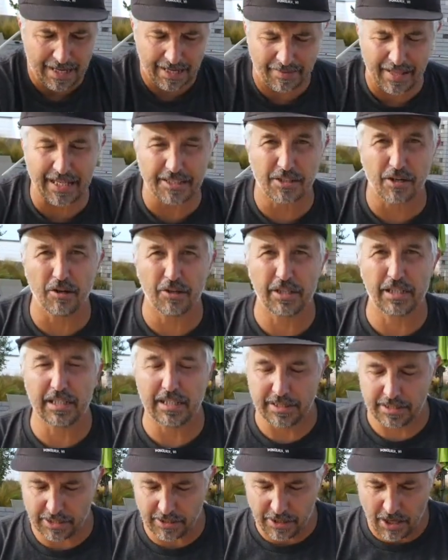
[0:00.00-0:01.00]
and that's all you
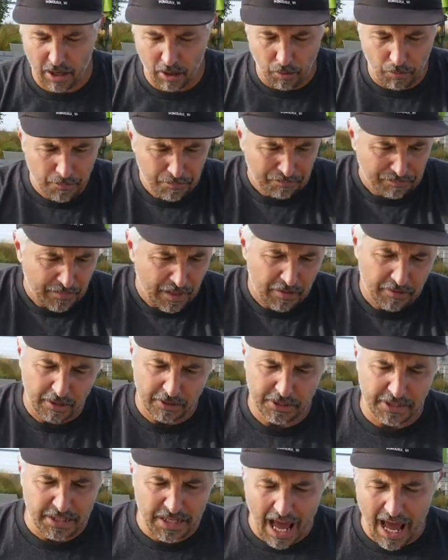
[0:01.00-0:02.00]
need to know.
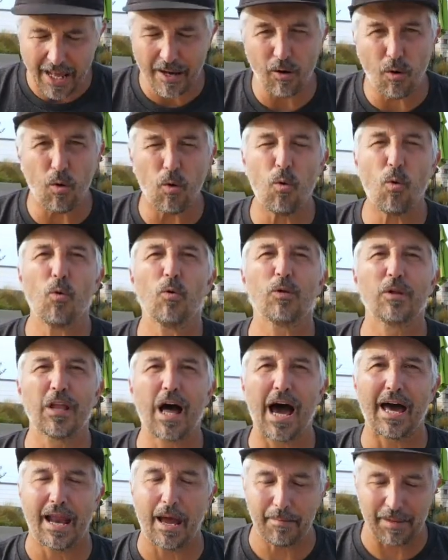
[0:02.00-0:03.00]
There's not a whole
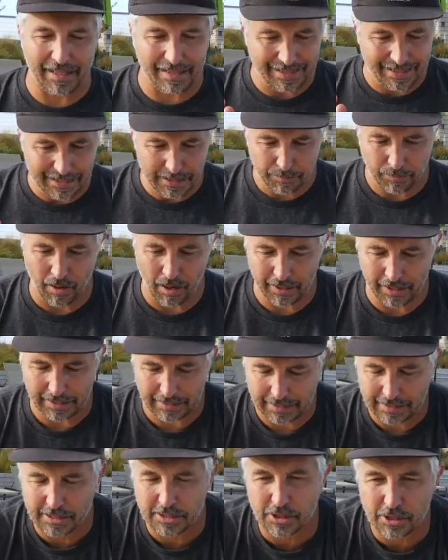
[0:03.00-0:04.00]
lot. I mean, this
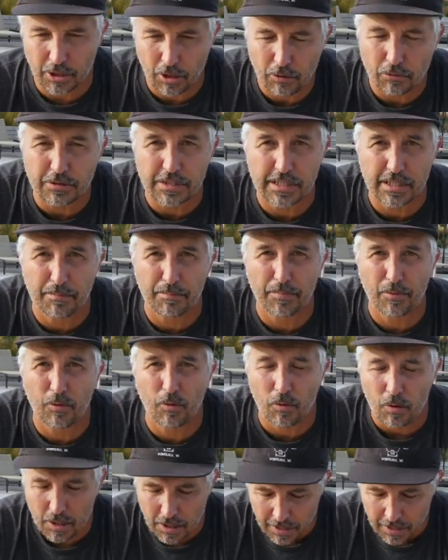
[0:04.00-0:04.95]
product is so simple,